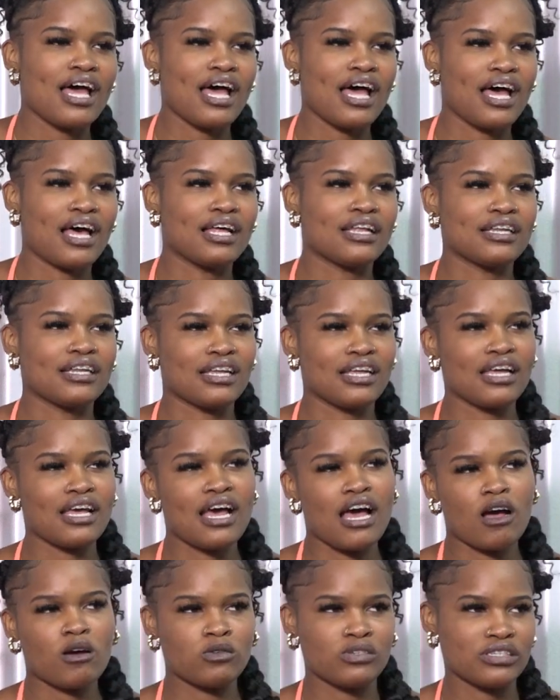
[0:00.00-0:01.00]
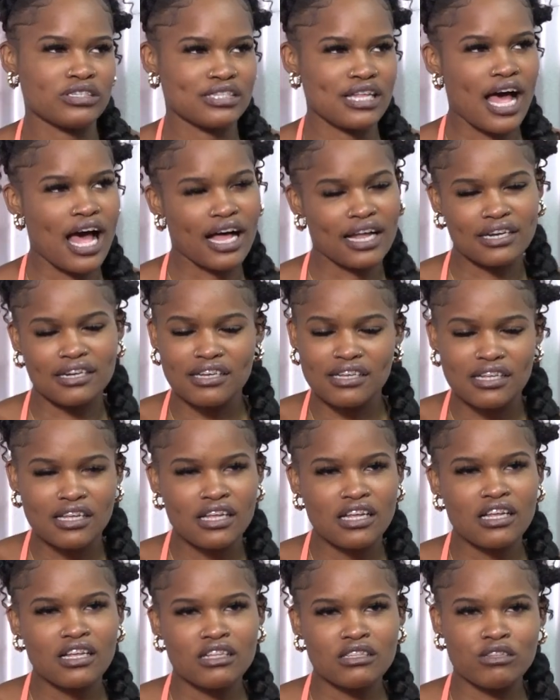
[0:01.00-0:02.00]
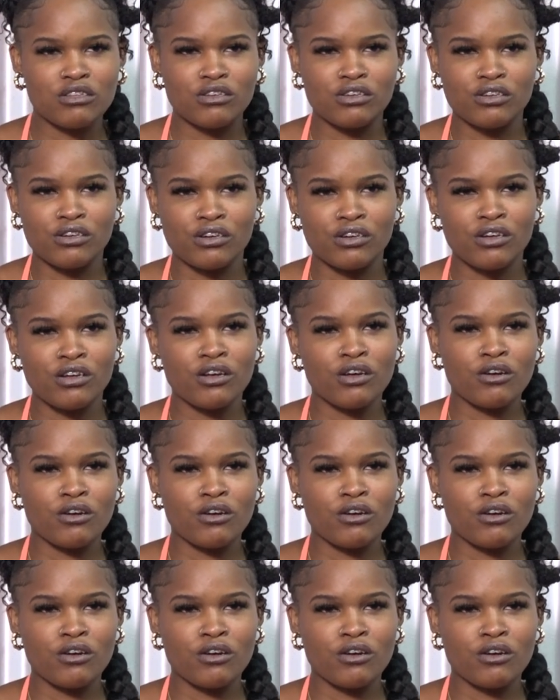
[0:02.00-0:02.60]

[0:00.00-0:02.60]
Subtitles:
and I would just add the